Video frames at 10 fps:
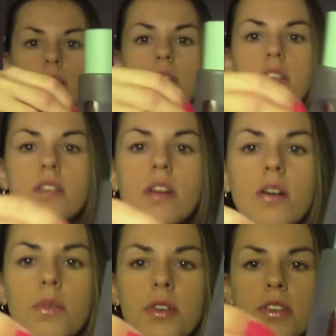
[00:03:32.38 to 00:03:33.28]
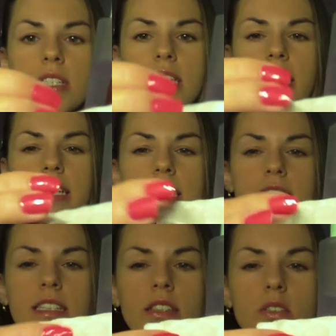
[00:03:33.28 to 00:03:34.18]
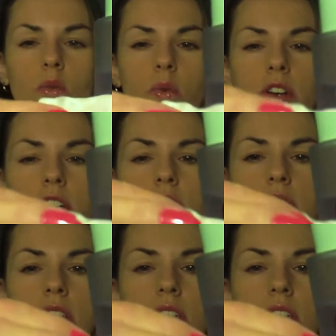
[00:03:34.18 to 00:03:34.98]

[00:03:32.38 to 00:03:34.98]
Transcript: I don't know how well you can see it, I take the corners